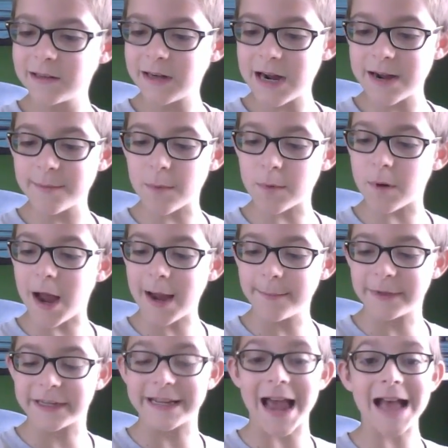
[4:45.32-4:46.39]

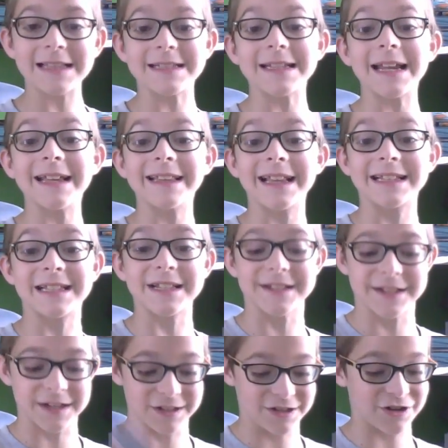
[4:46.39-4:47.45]
I'm guessing this
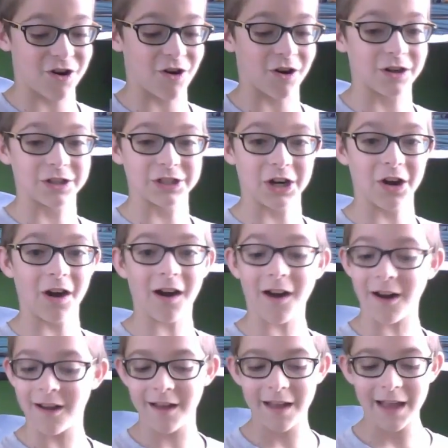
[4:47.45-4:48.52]
is the
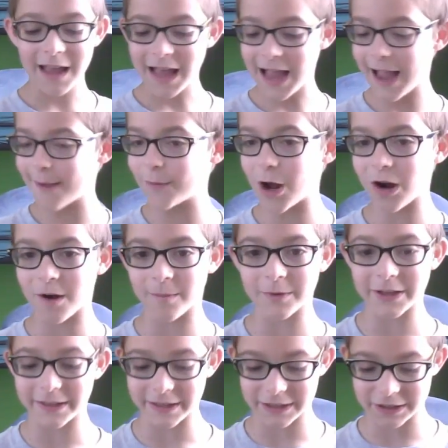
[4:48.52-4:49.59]
charger. I'm not
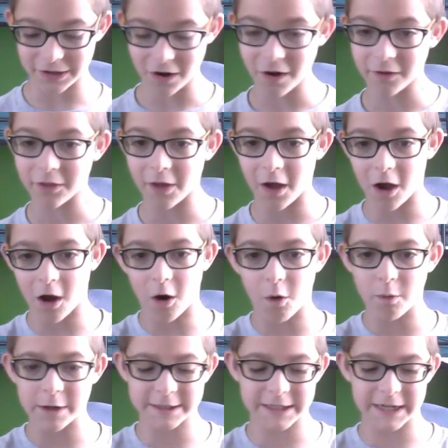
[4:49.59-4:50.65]
completely sure, though.
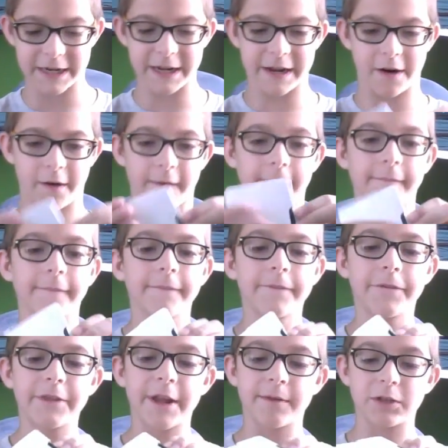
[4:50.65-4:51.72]
What's in here?
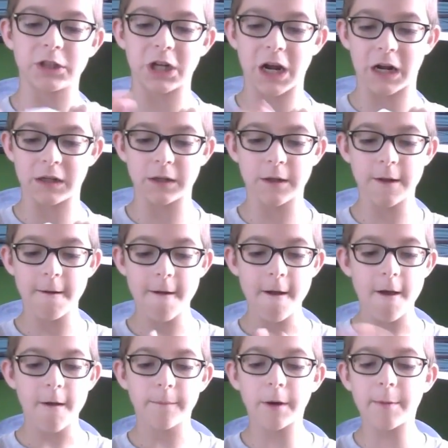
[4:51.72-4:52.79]
Never check.
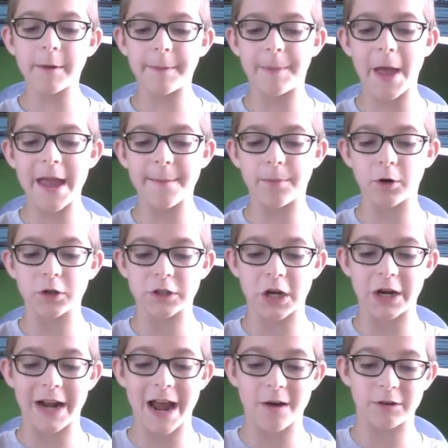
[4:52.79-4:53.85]
Probably papers
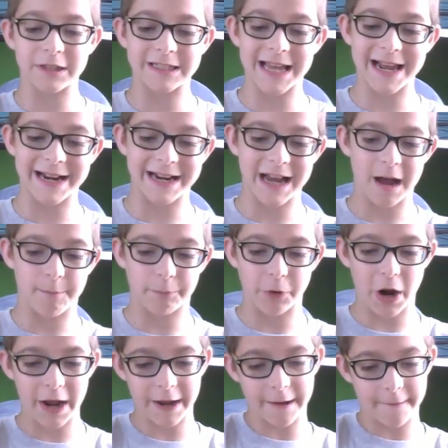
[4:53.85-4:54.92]
on how to set it up,
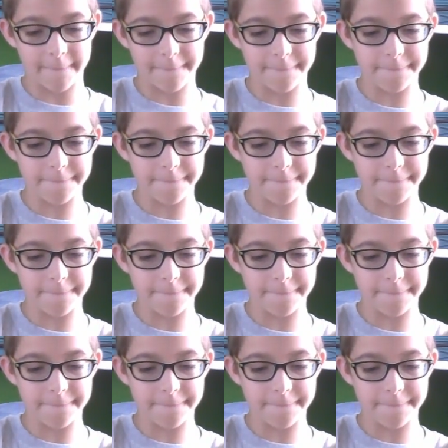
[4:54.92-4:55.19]
right?